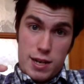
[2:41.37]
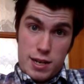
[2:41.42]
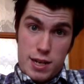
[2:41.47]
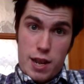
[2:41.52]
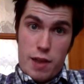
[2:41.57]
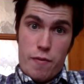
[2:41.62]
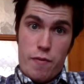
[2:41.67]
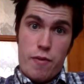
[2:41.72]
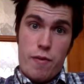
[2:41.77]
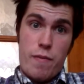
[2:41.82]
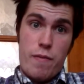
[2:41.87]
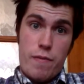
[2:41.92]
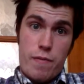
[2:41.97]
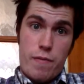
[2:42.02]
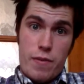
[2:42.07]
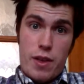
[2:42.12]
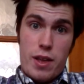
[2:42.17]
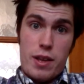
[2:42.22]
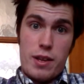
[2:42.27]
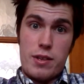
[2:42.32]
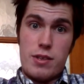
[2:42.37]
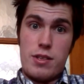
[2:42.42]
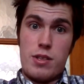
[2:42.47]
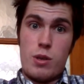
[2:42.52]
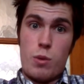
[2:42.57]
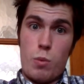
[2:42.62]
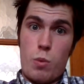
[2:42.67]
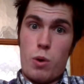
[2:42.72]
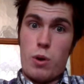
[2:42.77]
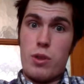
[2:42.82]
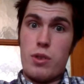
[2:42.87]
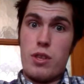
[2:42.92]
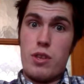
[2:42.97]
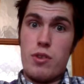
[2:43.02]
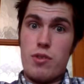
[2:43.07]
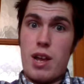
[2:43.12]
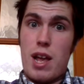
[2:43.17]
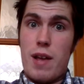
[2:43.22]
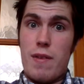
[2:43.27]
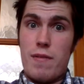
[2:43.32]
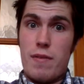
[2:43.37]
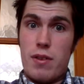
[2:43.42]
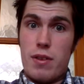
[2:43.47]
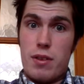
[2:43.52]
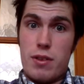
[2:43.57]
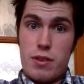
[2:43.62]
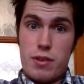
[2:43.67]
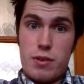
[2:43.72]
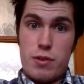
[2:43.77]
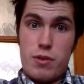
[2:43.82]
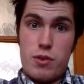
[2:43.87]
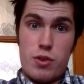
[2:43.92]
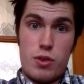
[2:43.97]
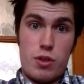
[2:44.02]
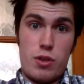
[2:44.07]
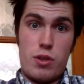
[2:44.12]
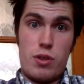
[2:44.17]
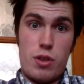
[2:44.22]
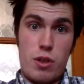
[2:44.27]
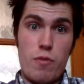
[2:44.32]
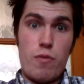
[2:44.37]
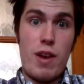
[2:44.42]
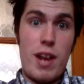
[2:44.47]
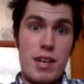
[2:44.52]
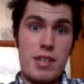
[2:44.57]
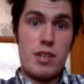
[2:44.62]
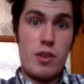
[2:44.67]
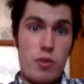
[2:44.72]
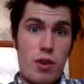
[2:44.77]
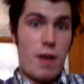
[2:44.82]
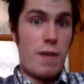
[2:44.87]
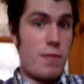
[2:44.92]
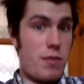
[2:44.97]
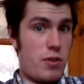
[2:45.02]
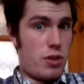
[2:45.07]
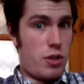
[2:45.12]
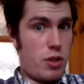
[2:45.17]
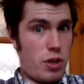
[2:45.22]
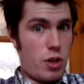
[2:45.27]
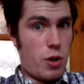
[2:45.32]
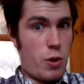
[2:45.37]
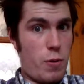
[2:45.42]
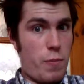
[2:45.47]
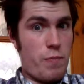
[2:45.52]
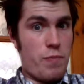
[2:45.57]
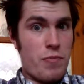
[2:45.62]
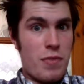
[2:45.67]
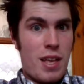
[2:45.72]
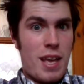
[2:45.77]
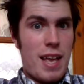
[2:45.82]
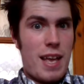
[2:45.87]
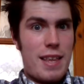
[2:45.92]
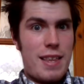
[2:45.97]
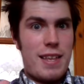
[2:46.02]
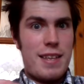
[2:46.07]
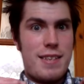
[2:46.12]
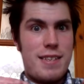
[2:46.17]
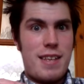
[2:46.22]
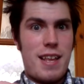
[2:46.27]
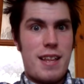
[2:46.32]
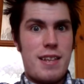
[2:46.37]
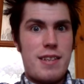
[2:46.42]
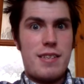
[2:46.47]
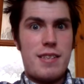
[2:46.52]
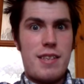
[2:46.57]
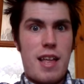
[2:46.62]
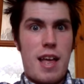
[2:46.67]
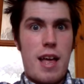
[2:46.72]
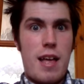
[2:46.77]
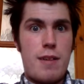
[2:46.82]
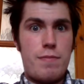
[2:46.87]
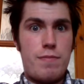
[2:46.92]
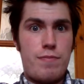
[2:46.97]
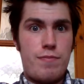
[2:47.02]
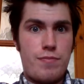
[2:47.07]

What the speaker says: different things to what the racing driver should do, in the sense that